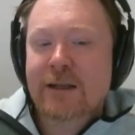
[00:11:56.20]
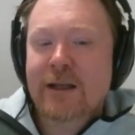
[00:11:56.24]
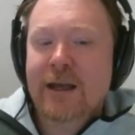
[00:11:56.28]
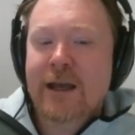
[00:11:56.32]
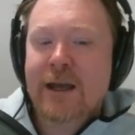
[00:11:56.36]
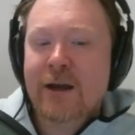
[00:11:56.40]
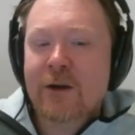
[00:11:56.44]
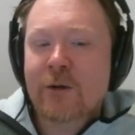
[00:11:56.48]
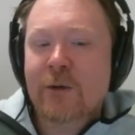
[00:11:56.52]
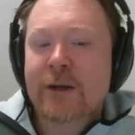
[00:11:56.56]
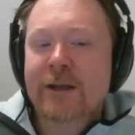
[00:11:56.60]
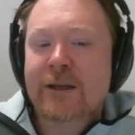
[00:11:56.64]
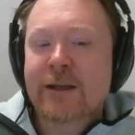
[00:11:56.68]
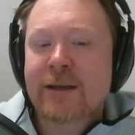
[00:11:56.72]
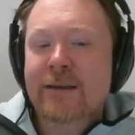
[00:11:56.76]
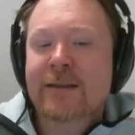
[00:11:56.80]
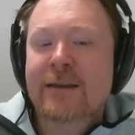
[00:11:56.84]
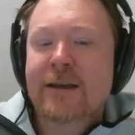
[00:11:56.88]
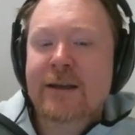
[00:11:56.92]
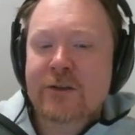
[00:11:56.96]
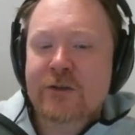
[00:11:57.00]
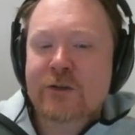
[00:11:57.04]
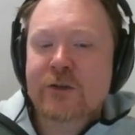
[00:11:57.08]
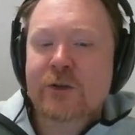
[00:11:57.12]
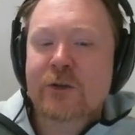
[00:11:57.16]
How do I get
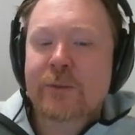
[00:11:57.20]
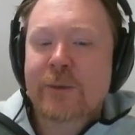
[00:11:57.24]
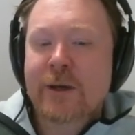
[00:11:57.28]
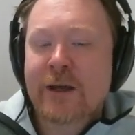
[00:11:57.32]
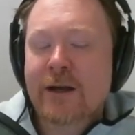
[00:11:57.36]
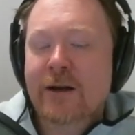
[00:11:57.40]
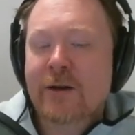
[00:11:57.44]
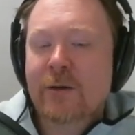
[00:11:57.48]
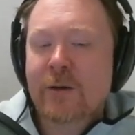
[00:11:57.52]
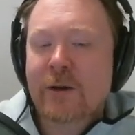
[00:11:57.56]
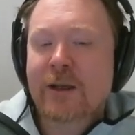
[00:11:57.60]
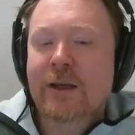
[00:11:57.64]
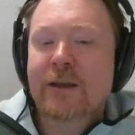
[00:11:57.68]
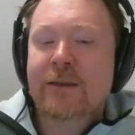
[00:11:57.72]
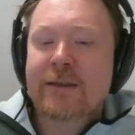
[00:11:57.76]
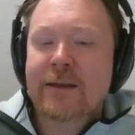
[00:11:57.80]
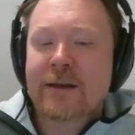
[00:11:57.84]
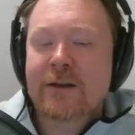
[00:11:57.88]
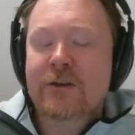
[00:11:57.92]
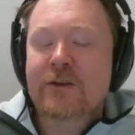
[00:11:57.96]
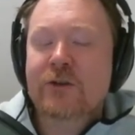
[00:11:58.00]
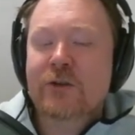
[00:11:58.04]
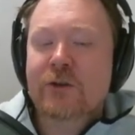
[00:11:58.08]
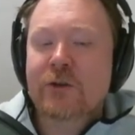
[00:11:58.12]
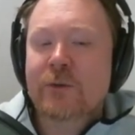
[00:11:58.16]
that job? How do I get
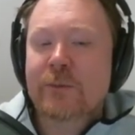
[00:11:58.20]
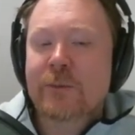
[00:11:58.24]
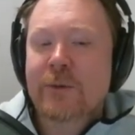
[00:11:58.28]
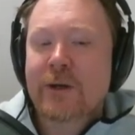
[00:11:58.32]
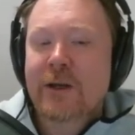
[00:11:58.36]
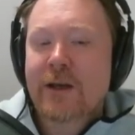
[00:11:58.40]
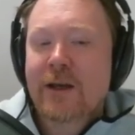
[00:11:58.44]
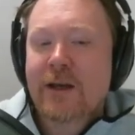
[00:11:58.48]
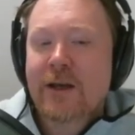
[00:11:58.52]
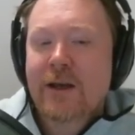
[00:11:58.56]
that job?